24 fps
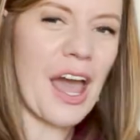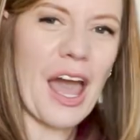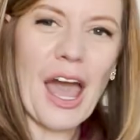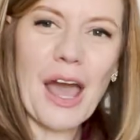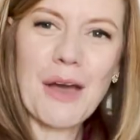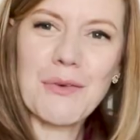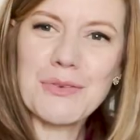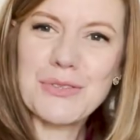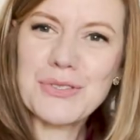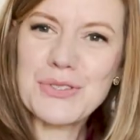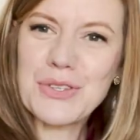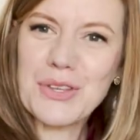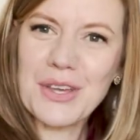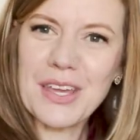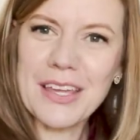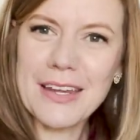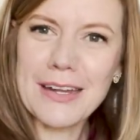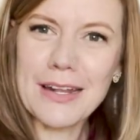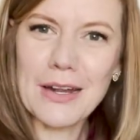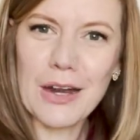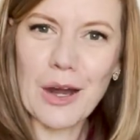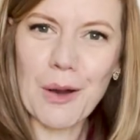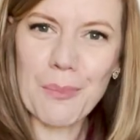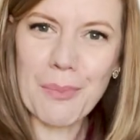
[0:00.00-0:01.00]
I was looking
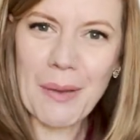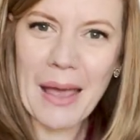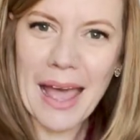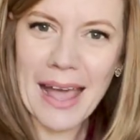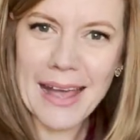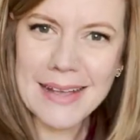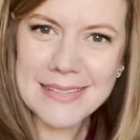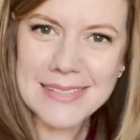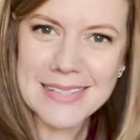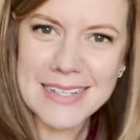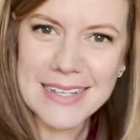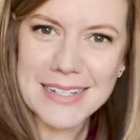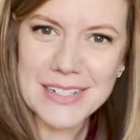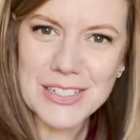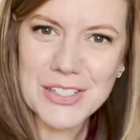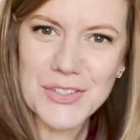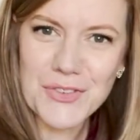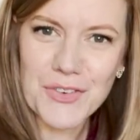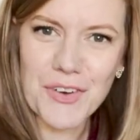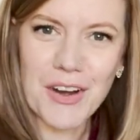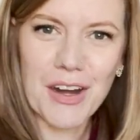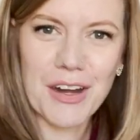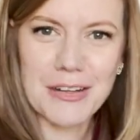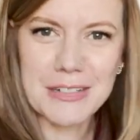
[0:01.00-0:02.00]
at our passage
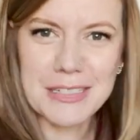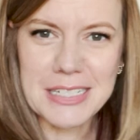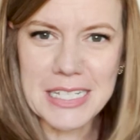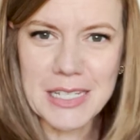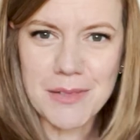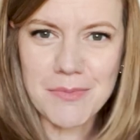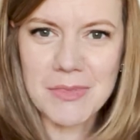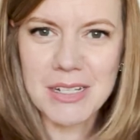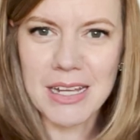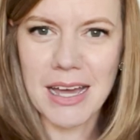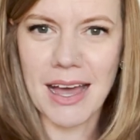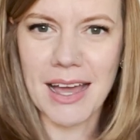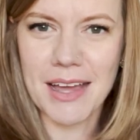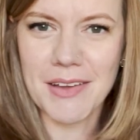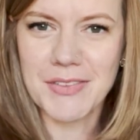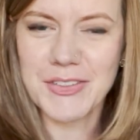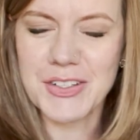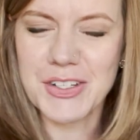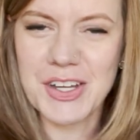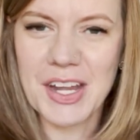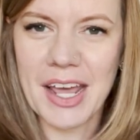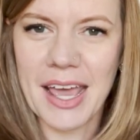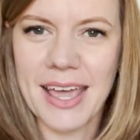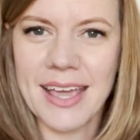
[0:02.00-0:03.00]
for our deep dive
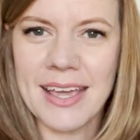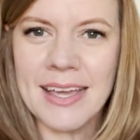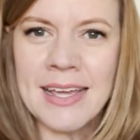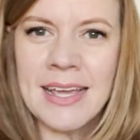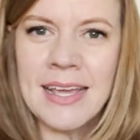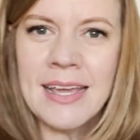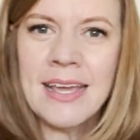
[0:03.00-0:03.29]
today